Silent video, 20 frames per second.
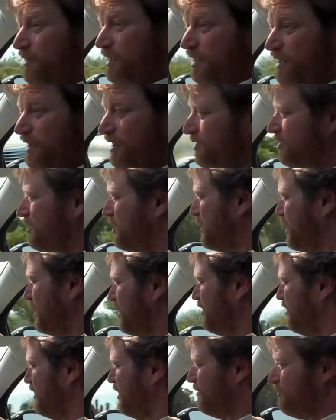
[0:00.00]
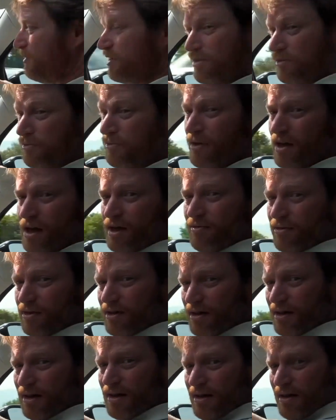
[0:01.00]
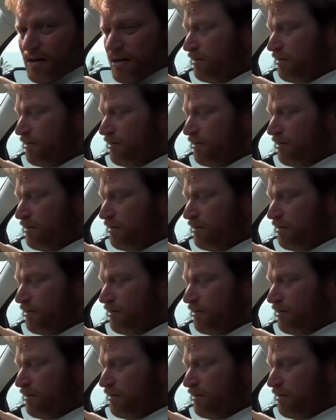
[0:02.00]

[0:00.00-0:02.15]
less than you get in the MX-5 and in any